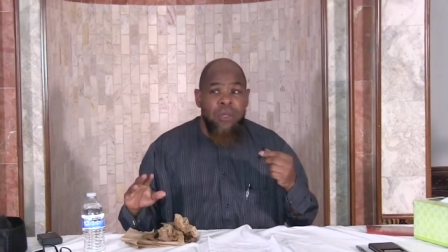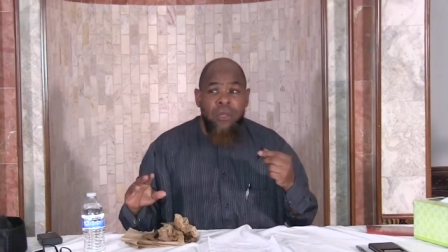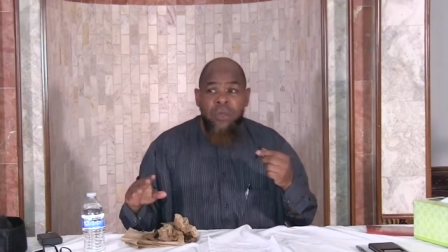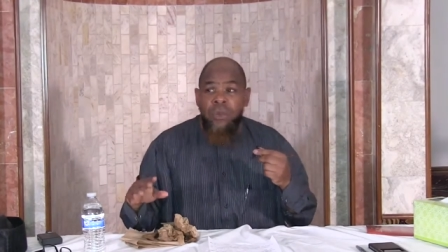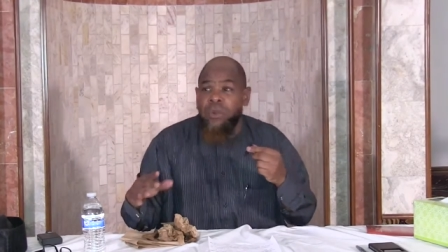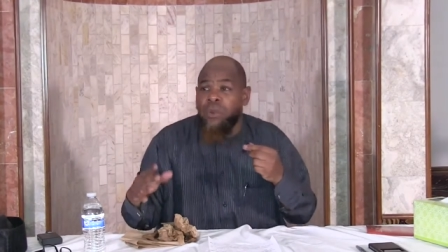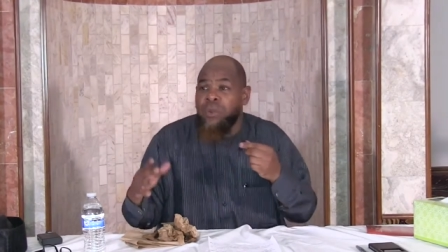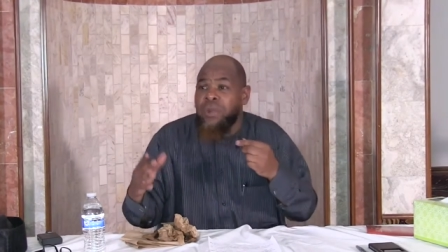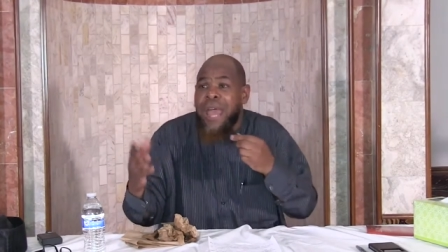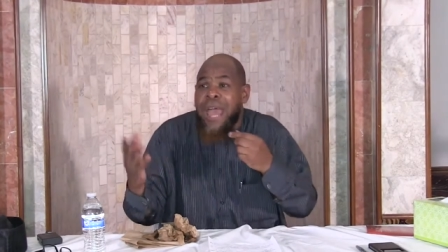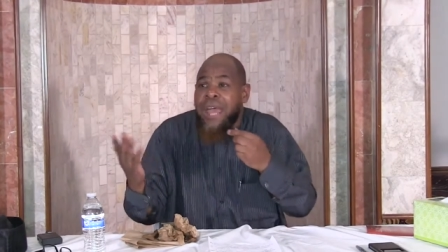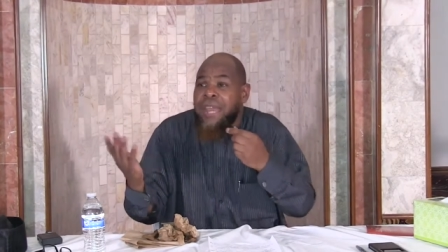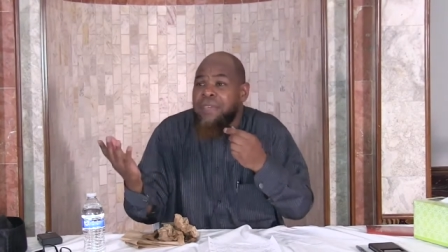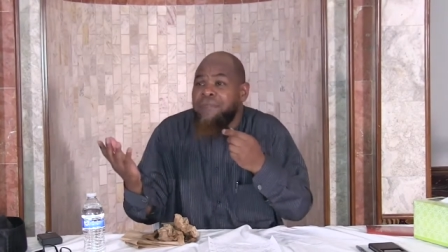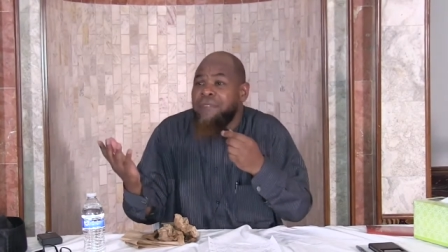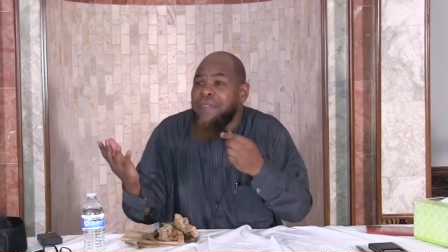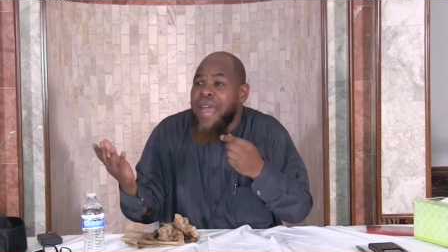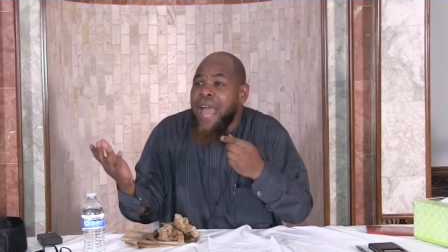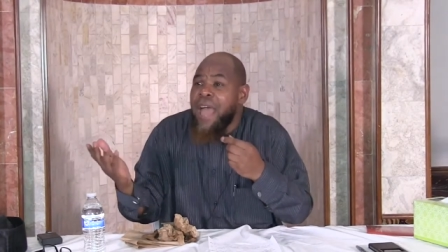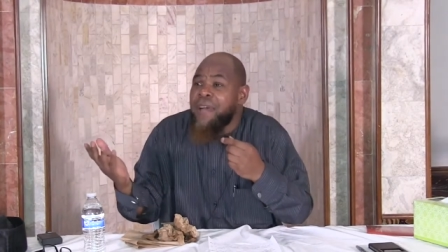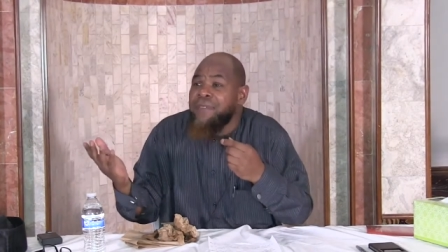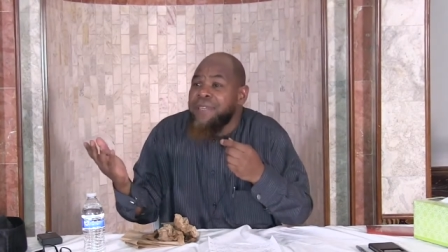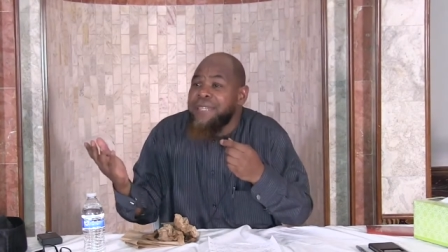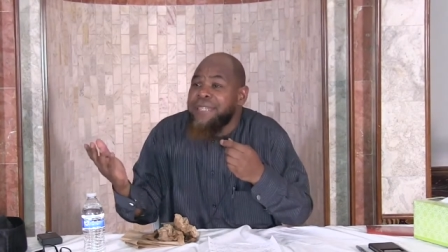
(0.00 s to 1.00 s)
you do not
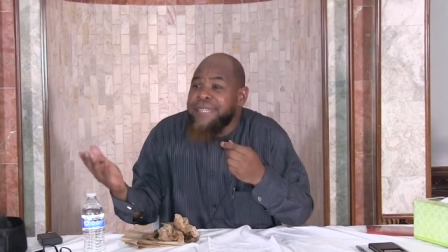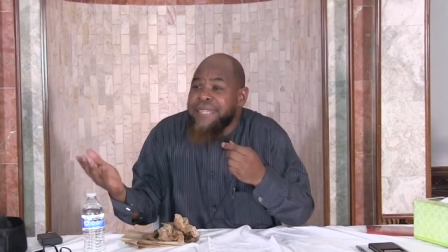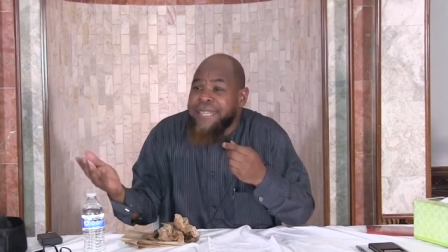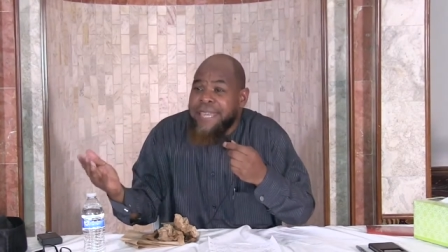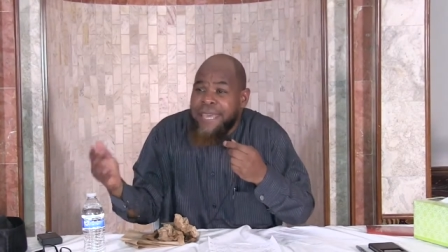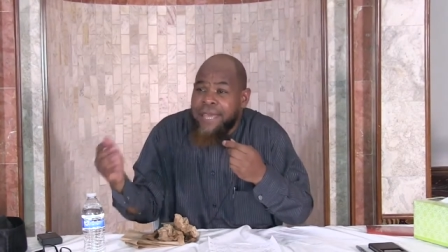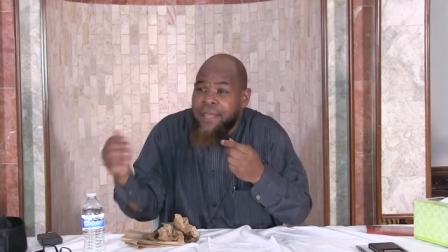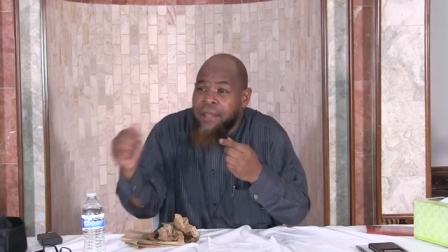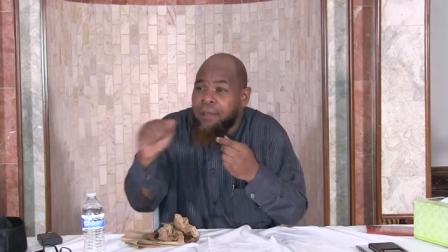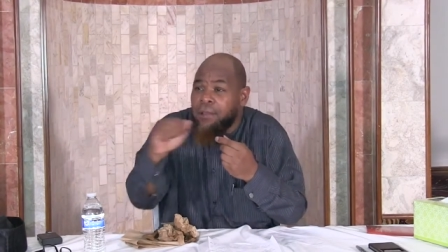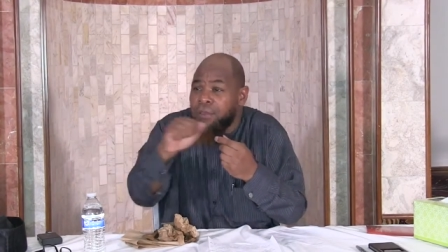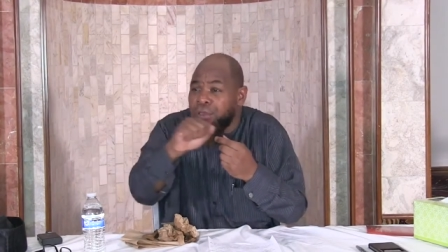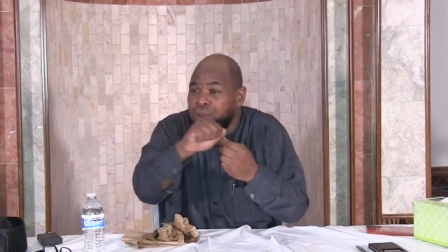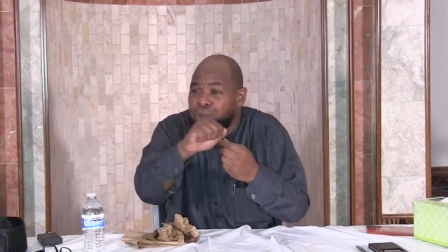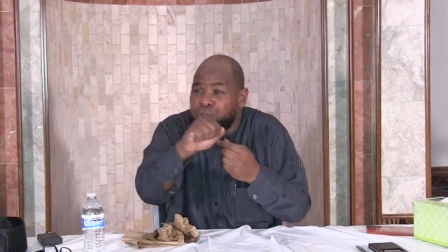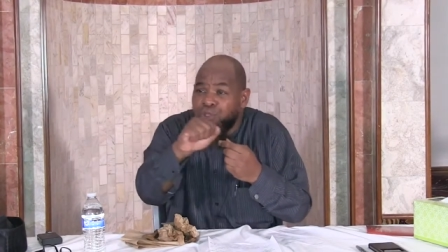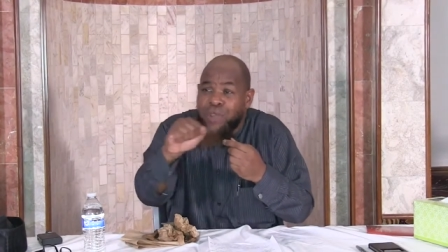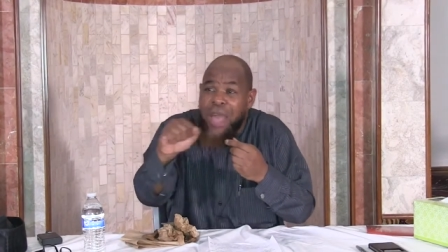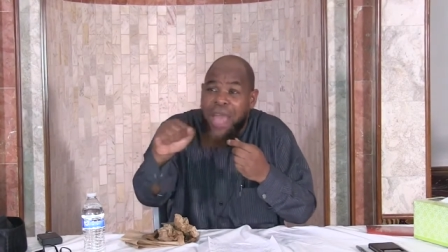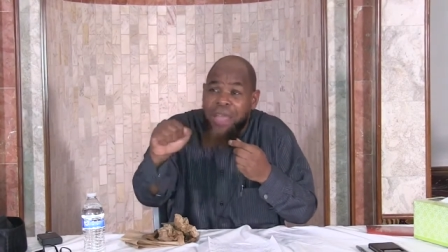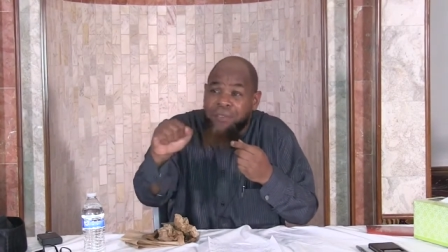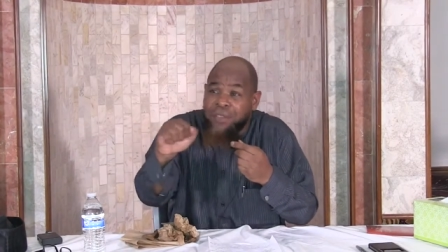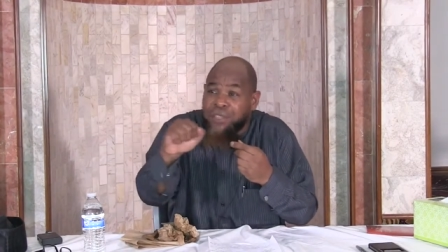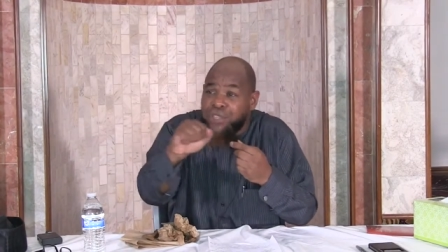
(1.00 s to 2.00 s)
even have a skill. You
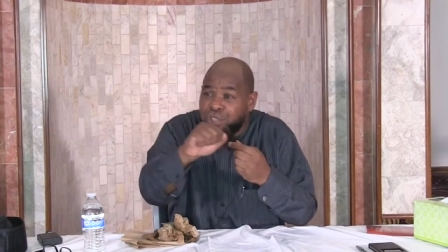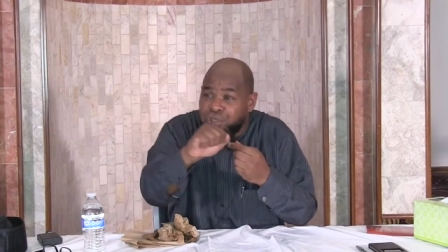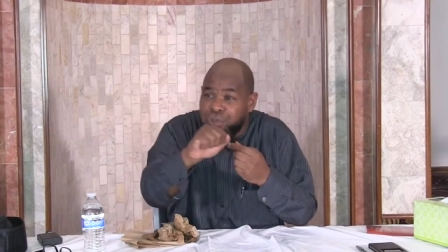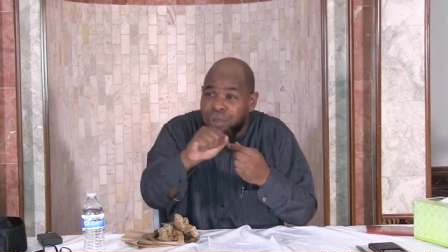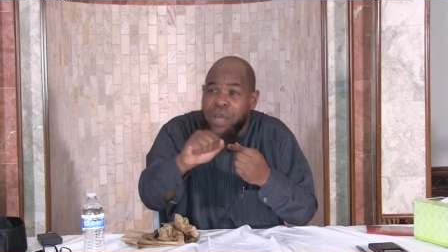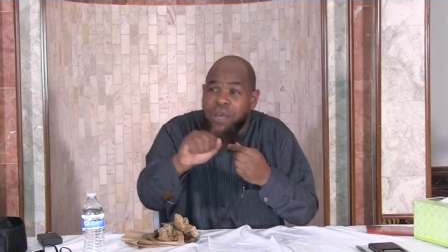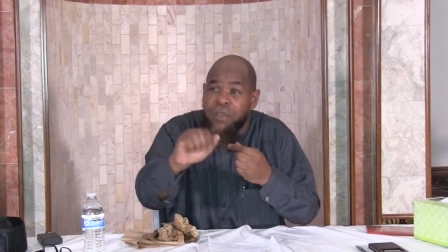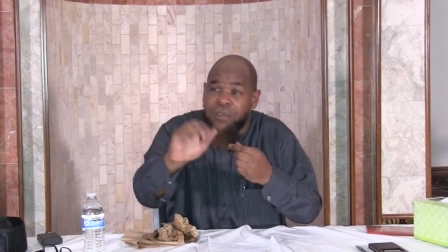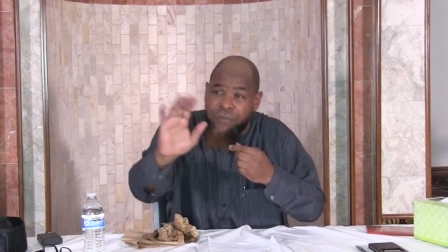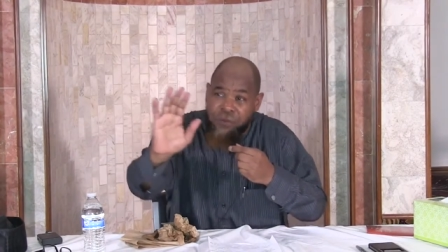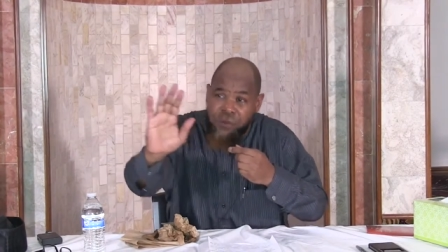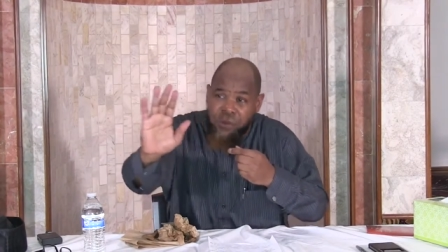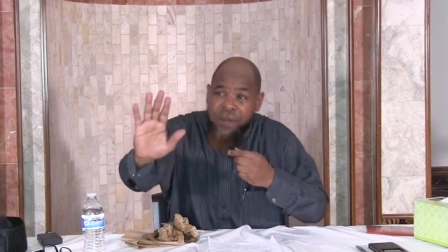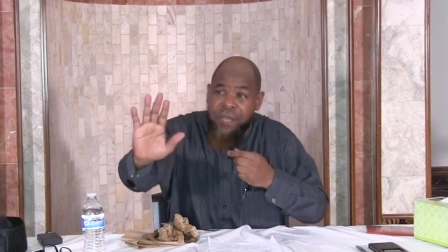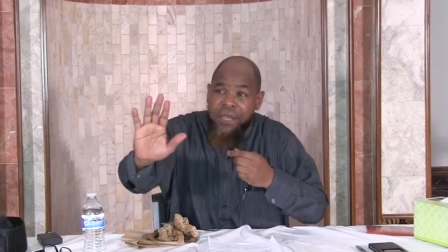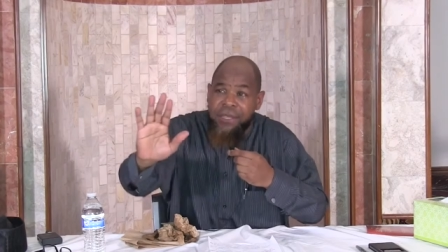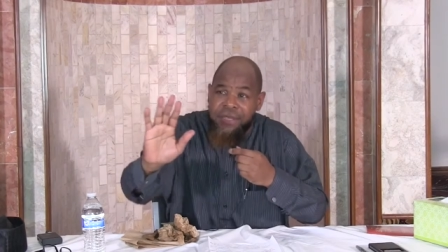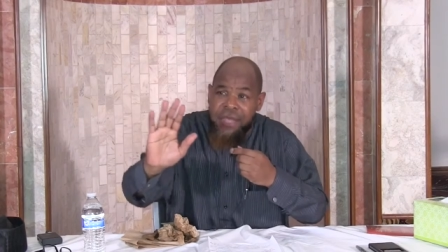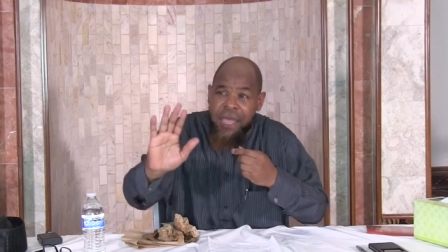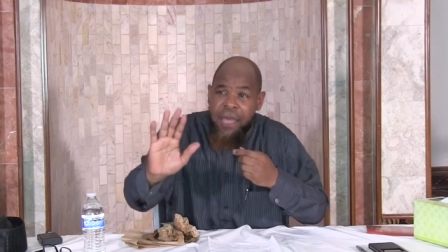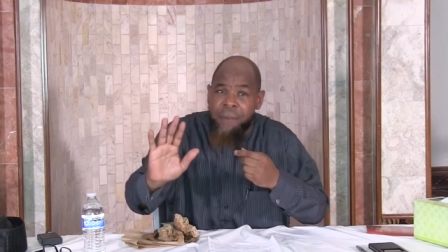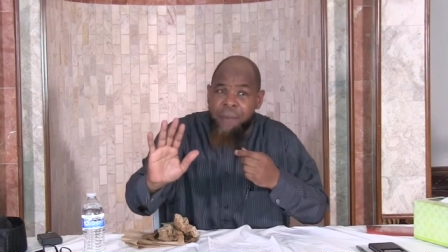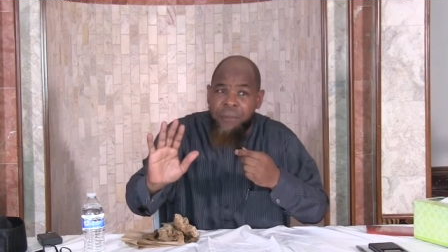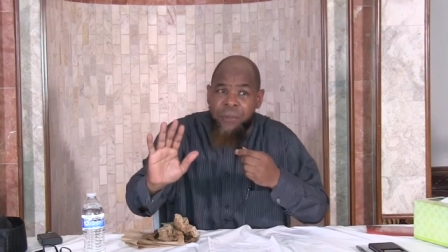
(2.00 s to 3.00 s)
drive a truck, for an
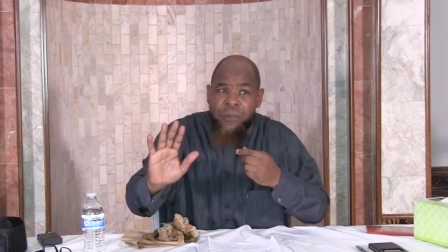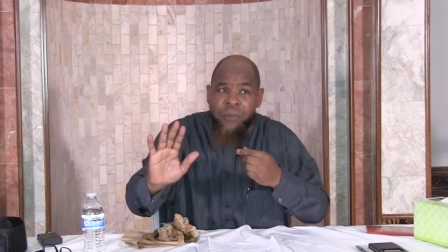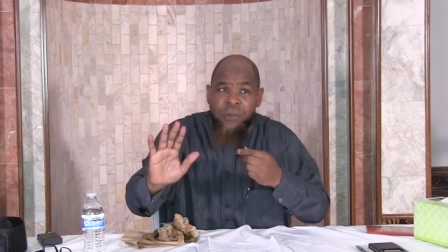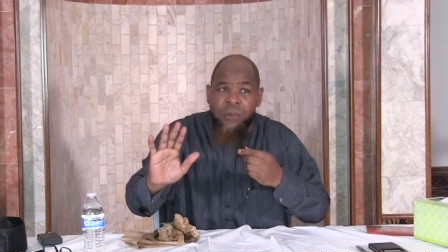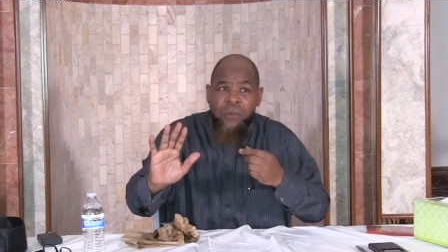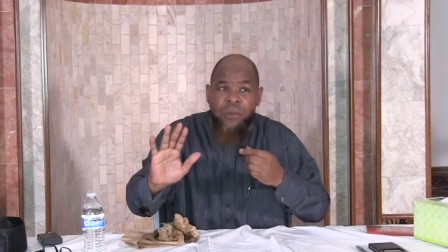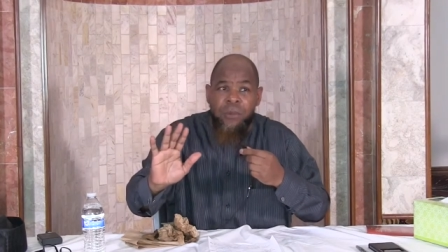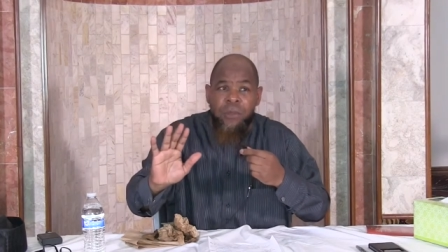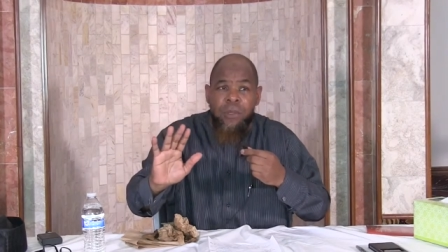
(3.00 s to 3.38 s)
example